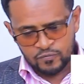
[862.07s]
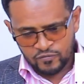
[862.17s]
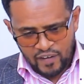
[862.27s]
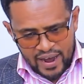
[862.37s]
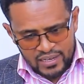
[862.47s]

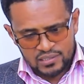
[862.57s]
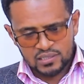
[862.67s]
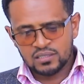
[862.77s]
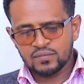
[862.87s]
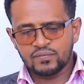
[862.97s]
fight,
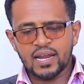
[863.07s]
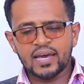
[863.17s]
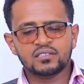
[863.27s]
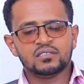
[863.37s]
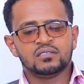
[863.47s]

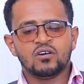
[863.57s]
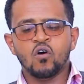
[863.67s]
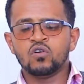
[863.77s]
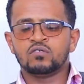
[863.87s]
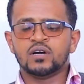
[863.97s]
flight,
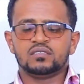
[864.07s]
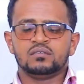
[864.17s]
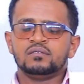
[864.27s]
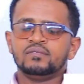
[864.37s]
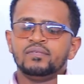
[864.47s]
or what?
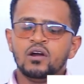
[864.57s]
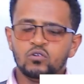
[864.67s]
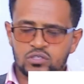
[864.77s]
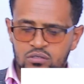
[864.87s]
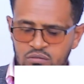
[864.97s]

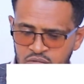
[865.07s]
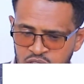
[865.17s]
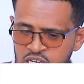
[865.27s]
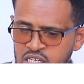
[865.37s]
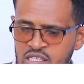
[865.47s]
Flows.
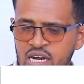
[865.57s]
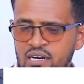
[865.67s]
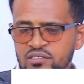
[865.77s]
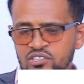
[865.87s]
There are